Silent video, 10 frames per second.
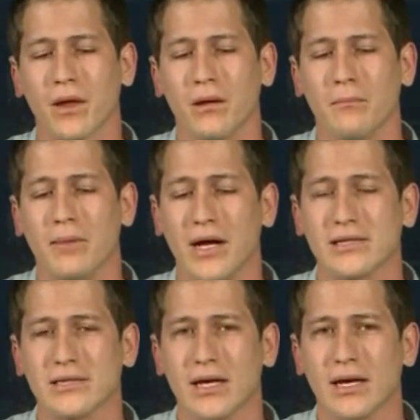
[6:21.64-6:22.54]

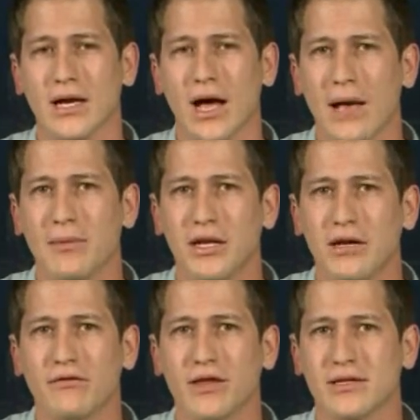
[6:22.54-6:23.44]
But I
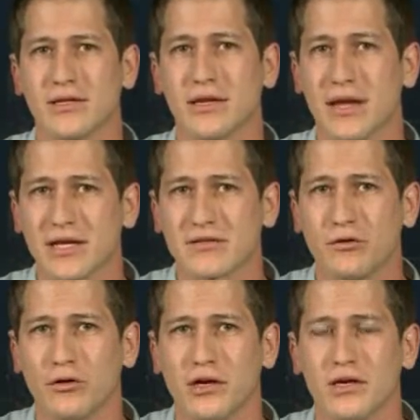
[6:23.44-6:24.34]
believe that in the next
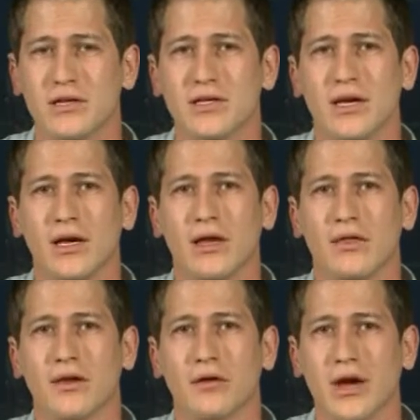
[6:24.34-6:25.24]
4 years,
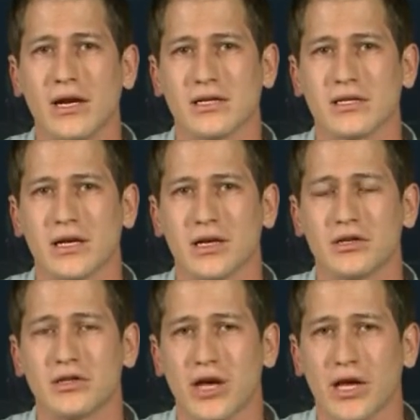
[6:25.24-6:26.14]
the greatest
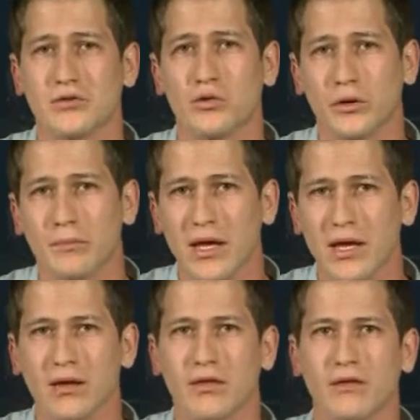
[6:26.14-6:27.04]
change would
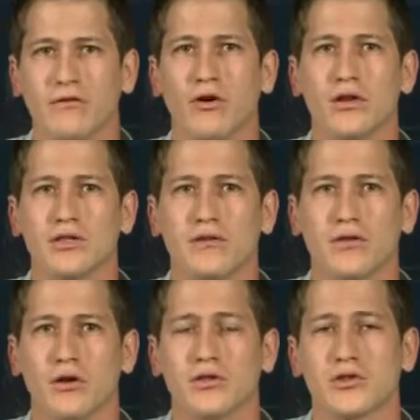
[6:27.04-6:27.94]
be the voice
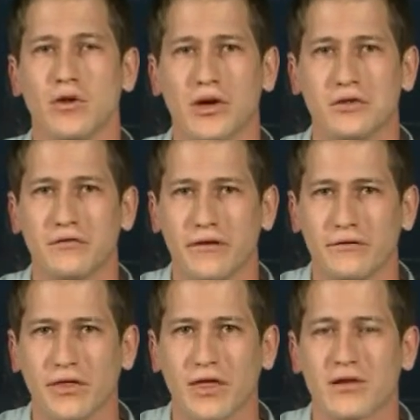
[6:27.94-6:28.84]
of those
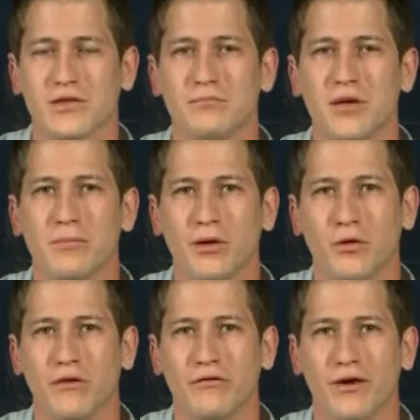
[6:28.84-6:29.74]
250,000 people
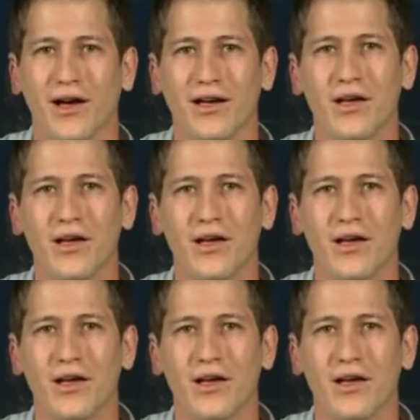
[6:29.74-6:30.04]
who have